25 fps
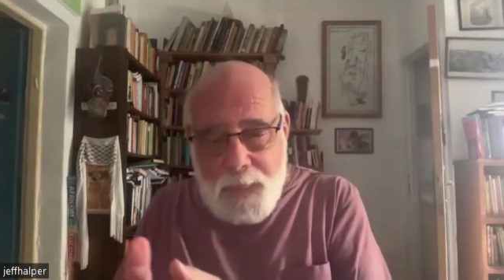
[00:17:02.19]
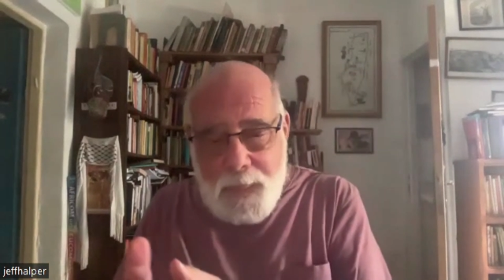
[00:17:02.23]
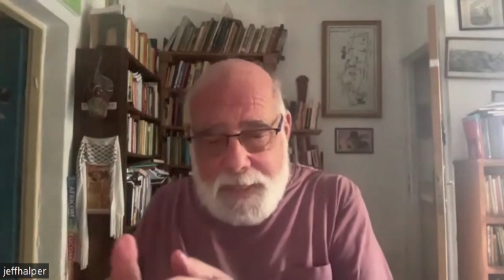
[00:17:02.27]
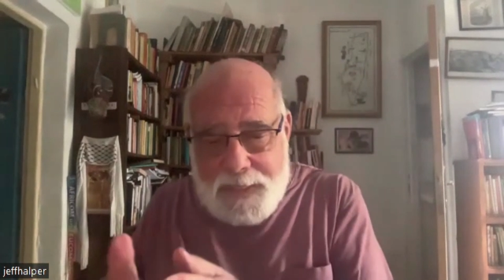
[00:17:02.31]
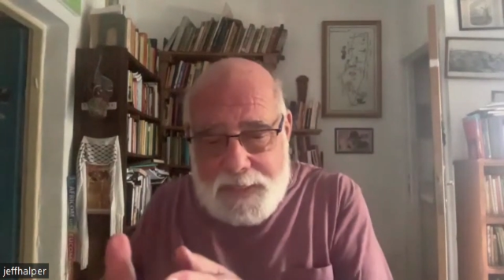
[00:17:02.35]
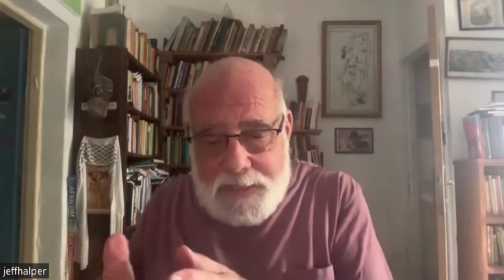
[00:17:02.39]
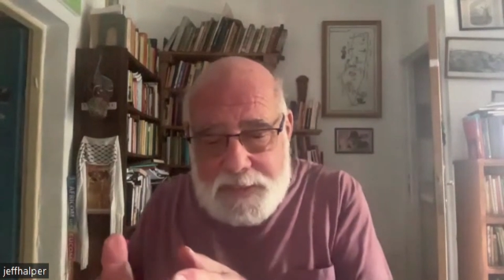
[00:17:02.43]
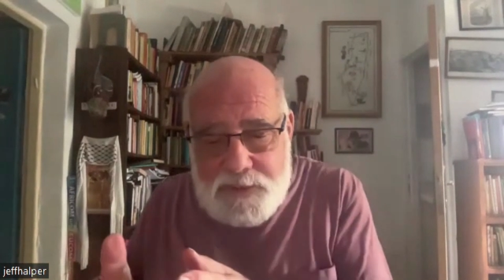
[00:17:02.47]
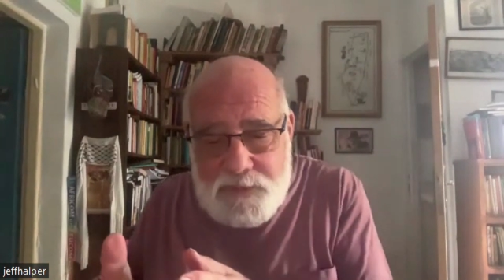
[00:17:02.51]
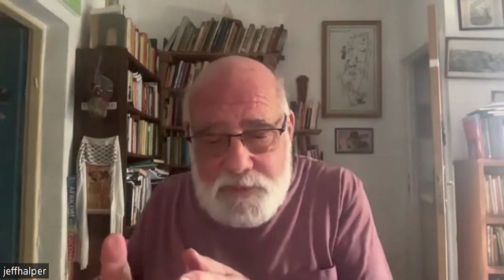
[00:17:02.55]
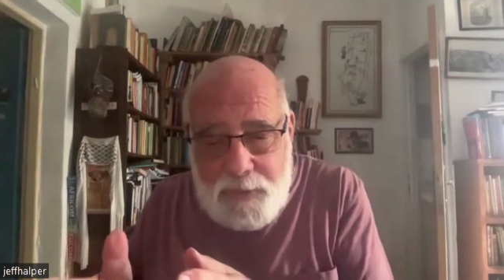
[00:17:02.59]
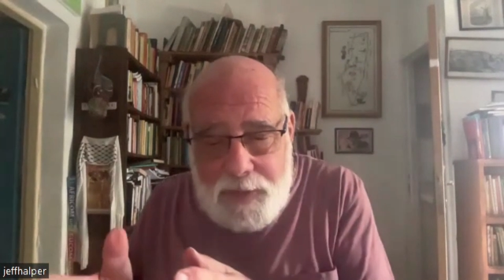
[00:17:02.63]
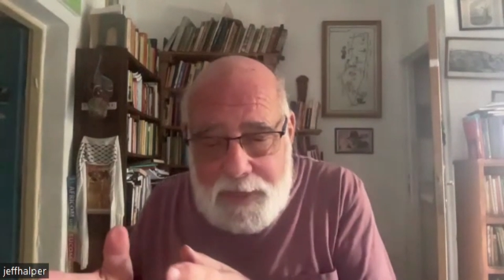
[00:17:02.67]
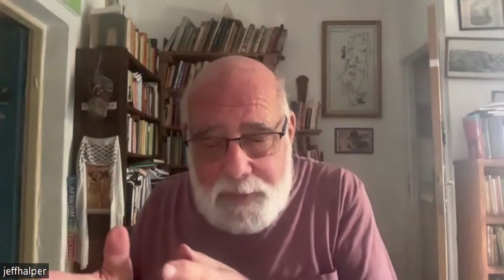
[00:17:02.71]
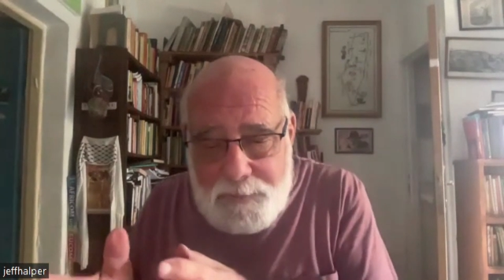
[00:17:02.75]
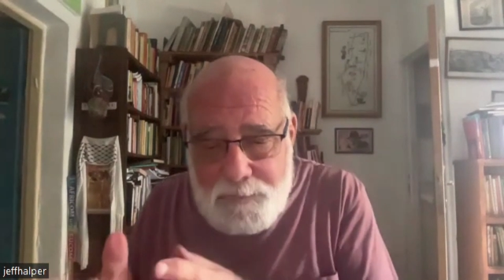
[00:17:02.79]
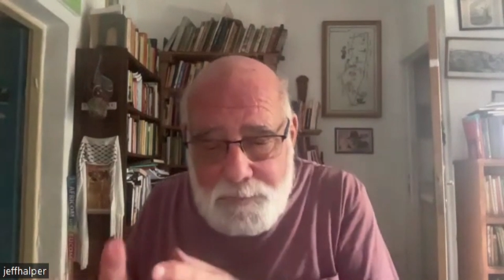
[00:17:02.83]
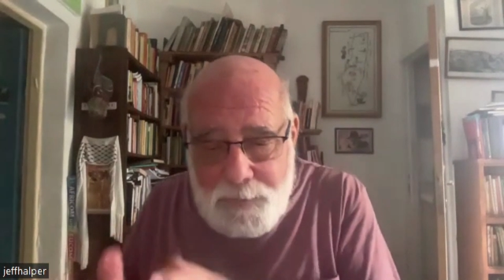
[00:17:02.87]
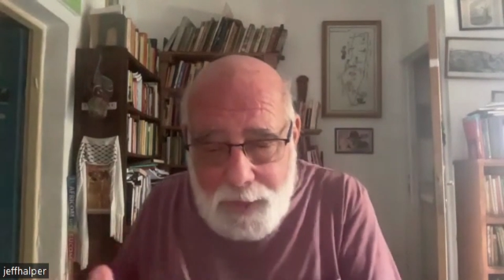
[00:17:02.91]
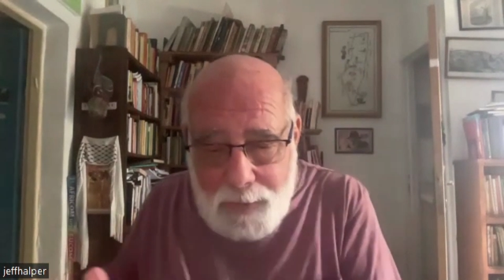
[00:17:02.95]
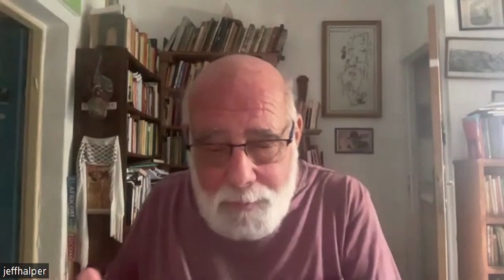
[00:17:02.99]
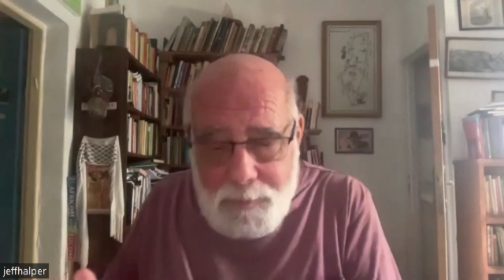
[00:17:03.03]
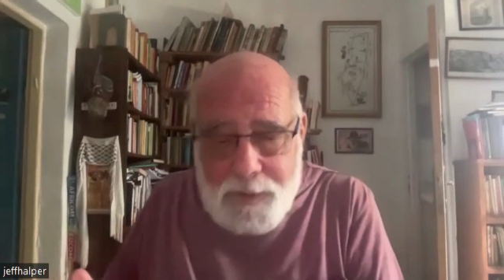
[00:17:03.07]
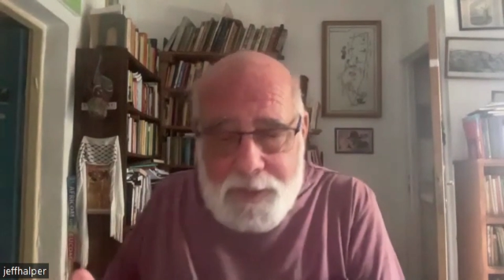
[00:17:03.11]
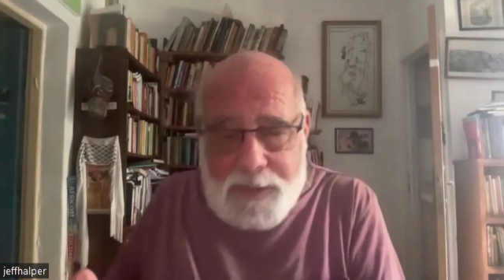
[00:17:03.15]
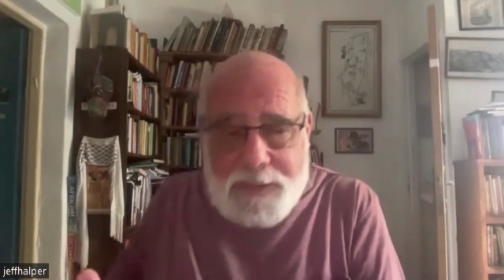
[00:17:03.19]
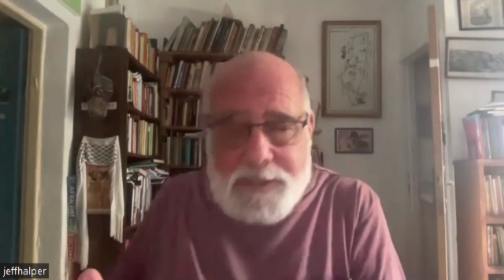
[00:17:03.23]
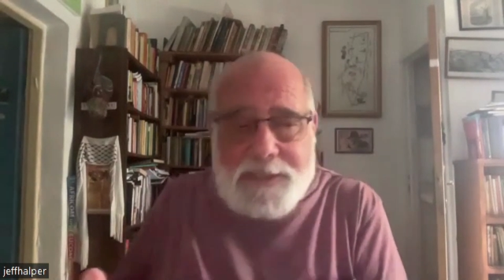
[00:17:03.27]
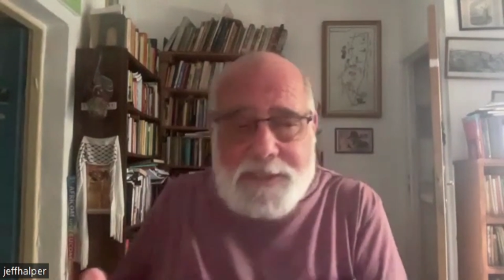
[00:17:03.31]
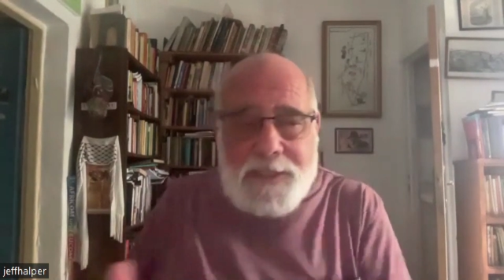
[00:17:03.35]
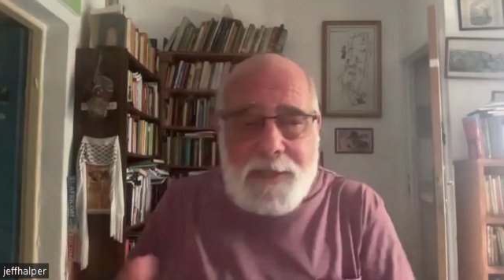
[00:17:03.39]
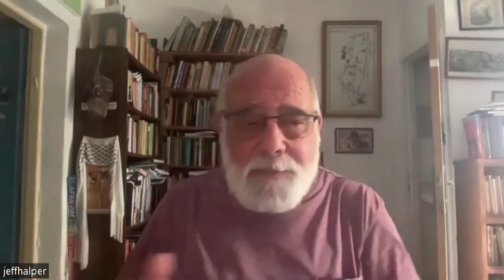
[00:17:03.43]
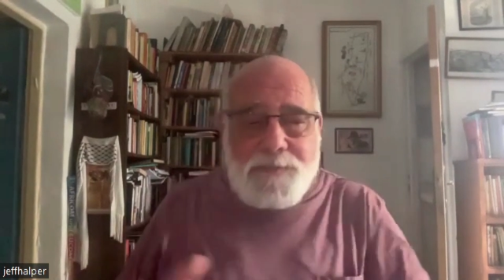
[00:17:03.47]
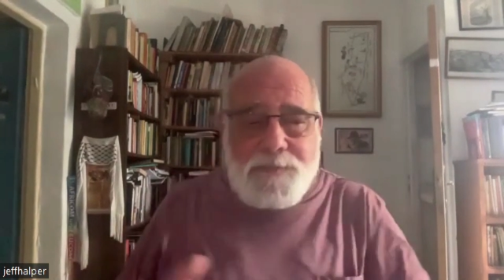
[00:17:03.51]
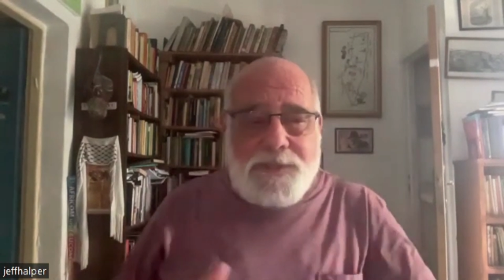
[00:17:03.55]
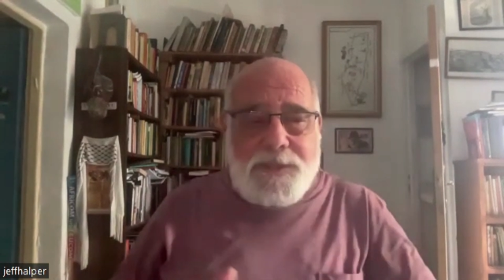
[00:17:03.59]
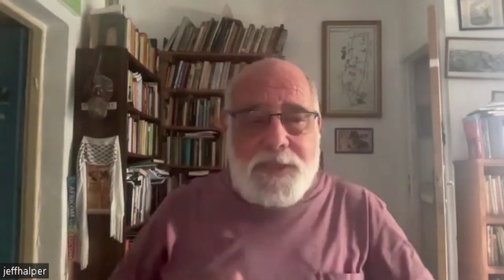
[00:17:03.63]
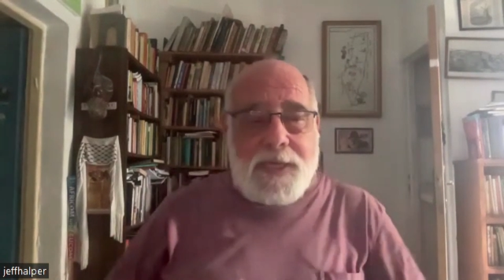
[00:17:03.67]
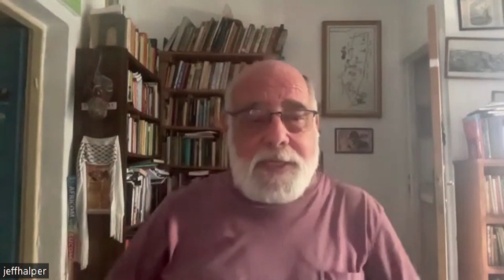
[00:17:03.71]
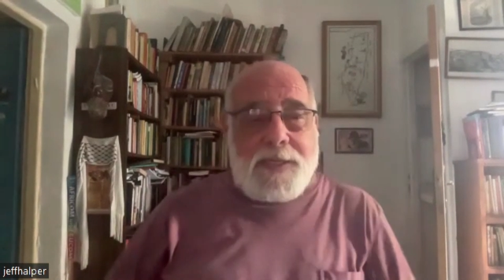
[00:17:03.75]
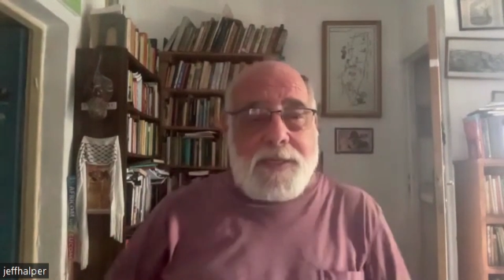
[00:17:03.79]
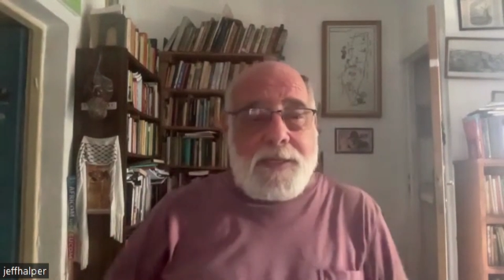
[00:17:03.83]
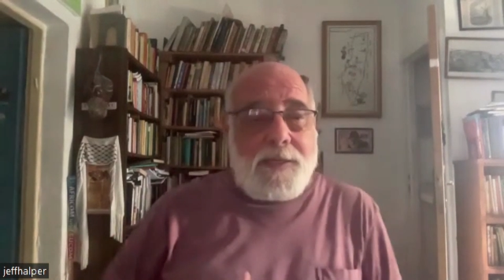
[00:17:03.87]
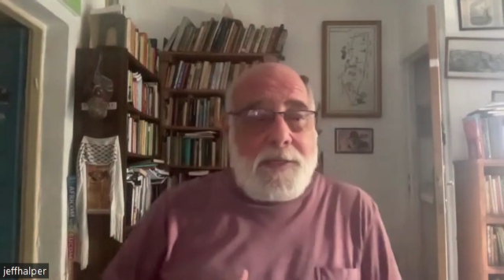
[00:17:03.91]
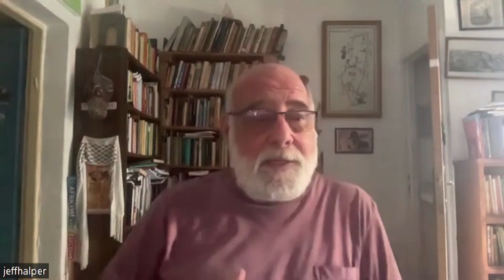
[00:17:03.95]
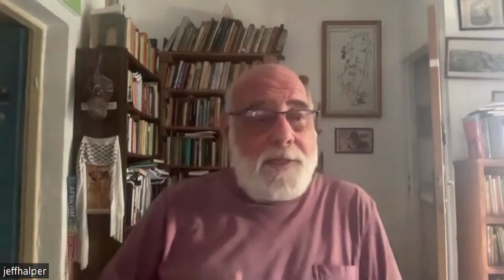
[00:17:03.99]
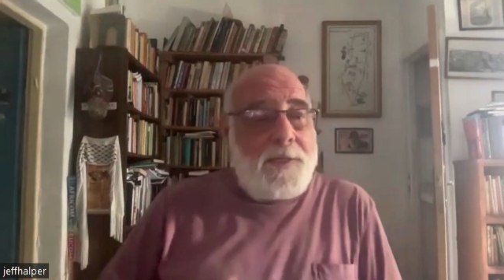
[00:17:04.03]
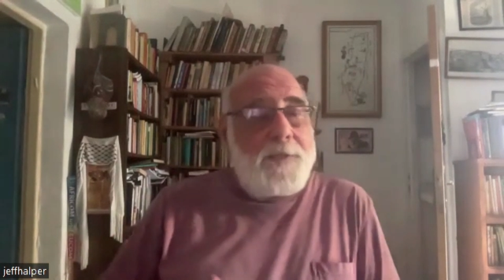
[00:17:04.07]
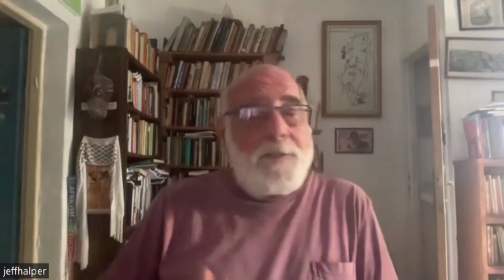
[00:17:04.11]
the Israeli public is upset.